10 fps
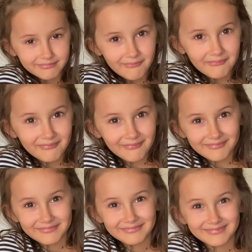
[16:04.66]
The
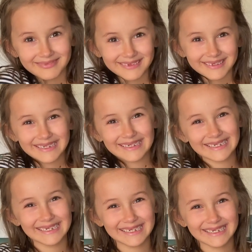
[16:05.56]
last one,
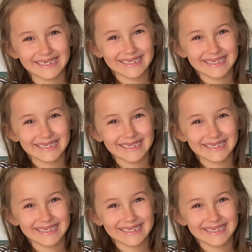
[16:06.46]
Gravity.